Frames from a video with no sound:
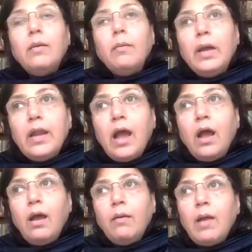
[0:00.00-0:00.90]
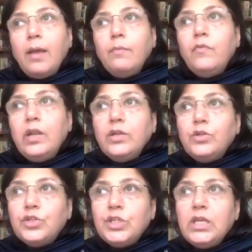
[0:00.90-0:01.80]
but I'm willing to
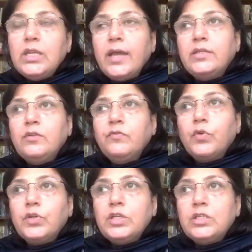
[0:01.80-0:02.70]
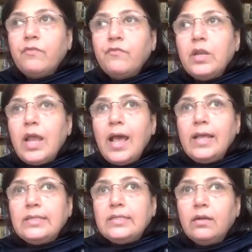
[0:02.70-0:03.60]
see 1947
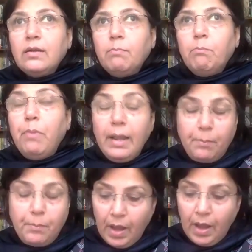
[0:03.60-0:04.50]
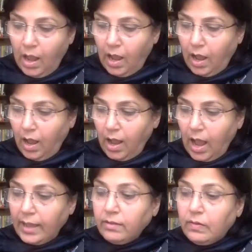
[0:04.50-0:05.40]
as a blip.
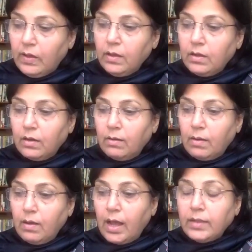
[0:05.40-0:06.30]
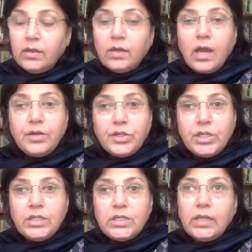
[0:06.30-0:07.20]
I think other
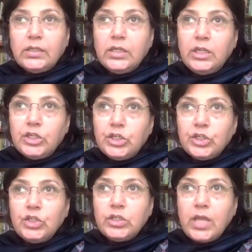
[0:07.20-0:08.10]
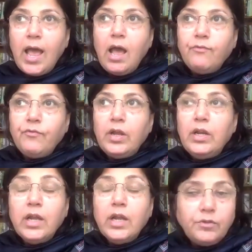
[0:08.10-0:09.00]
countries, other nations have
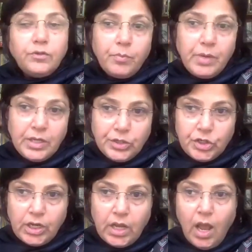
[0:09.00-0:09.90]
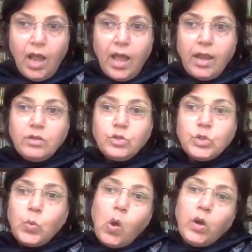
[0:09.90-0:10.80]
learned from history and
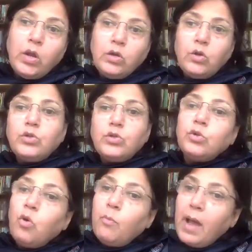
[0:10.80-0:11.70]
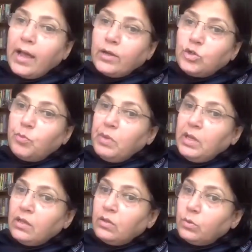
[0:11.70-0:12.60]
sworn not to go back to
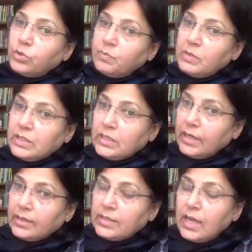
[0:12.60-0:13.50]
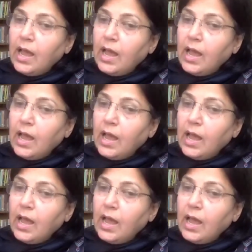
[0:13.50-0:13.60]
making those mistakes.